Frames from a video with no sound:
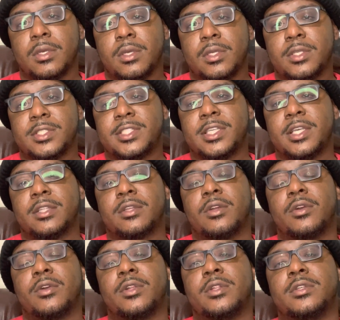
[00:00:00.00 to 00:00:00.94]
Seth
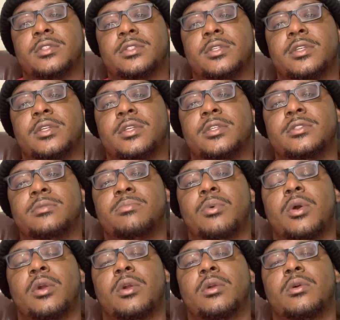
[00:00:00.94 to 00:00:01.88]
Curry doesn't hit his
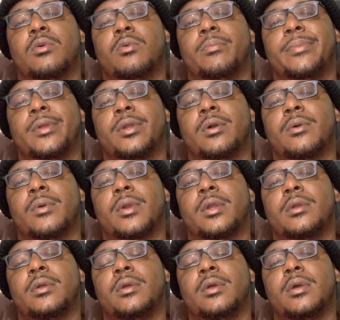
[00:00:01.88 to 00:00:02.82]
mark on
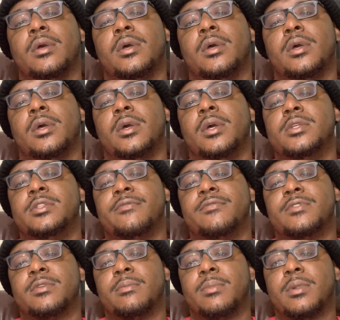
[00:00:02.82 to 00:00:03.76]
PRA is if
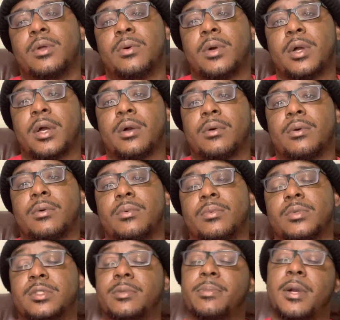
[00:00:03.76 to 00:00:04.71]
it's a blowout,
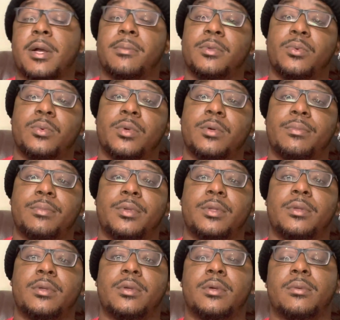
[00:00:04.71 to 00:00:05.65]
which it probably will
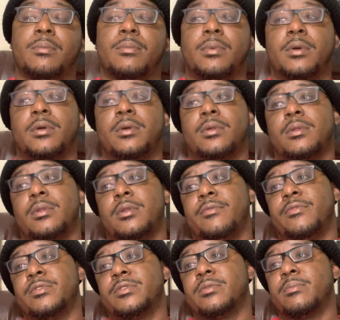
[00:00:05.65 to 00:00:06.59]
be. But if
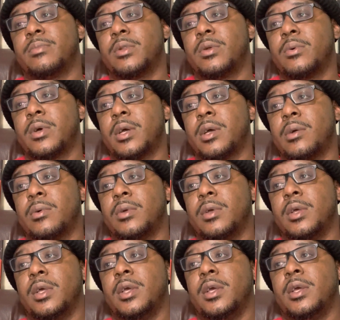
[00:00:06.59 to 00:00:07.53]
it's a blowout
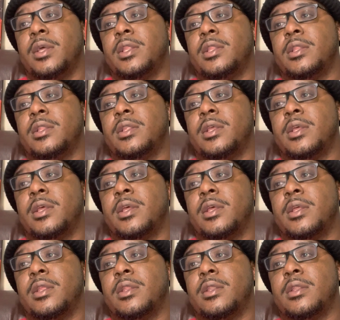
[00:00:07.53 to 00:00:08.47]

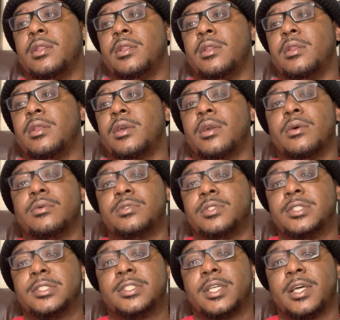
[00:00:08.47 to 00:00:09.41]
and the coach
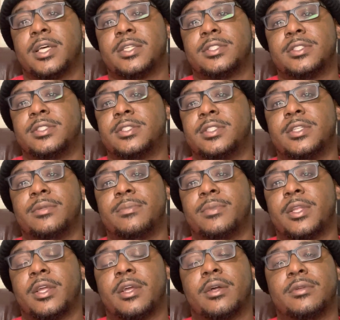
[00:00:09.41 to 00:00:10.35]
decides to sit him
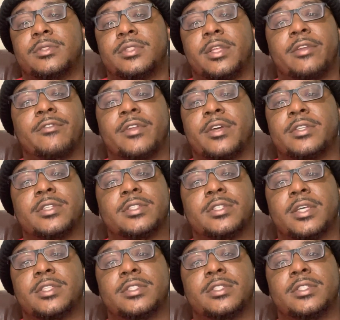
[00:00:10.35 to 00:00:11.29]
down. Steve Nash
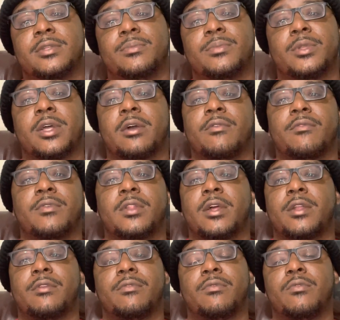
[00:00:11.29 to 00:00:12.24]
decides to sit him down for
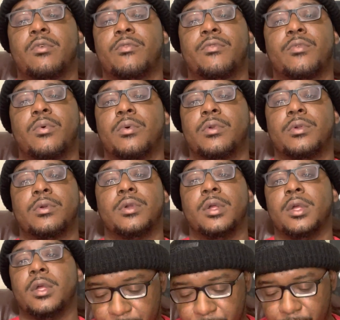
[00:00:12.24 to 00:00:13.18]
like the fourth quarter.
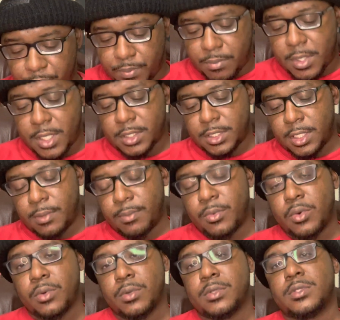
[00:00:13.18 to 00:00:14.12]
Monte
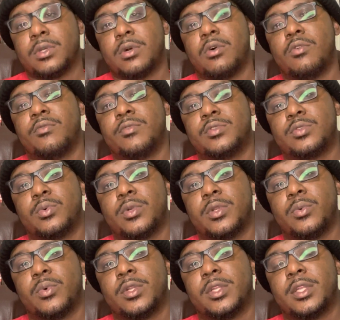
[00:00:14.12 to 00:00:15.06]
Morris over
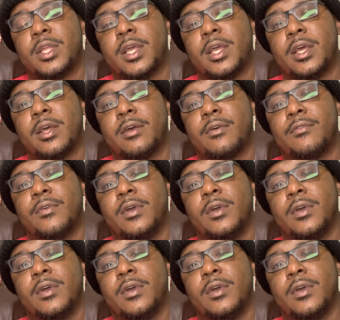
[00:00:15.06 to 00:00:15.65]
21 and a half.